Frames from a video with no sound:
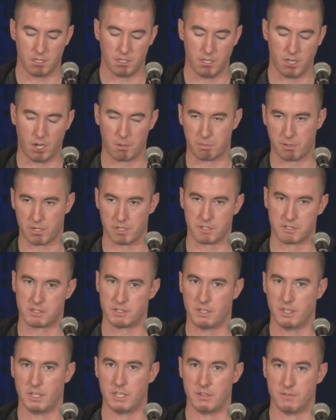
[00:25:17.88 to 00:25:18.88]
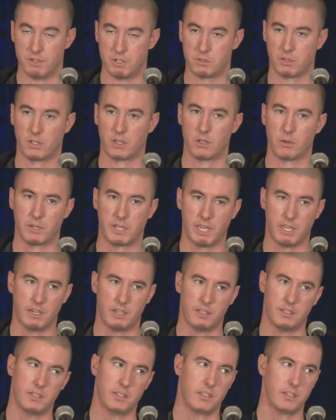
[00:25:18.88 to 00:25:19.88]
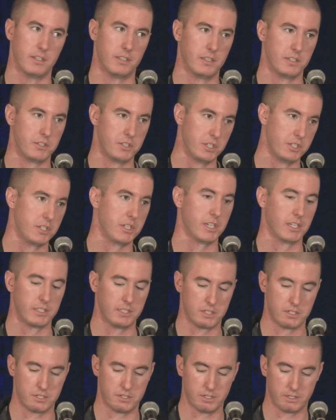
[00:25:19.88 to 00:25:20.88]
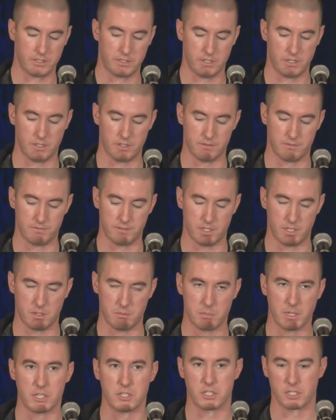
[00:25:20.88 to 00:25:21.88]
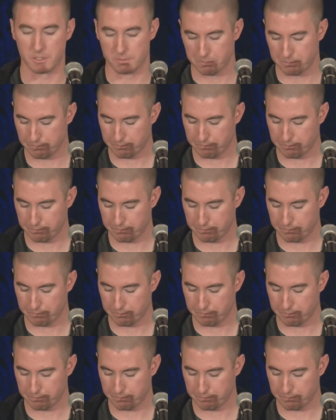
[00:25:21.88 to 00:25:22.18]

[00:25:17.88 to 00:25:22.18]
operators individually located in the Xishan district of Beijing.